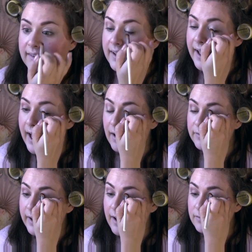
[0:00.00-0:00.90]
Like, I have
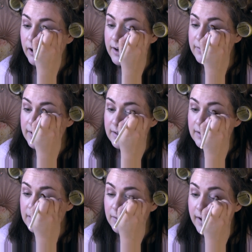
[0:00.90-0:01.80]
to have
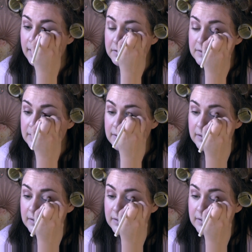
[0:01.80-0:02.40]
gravy, you guys.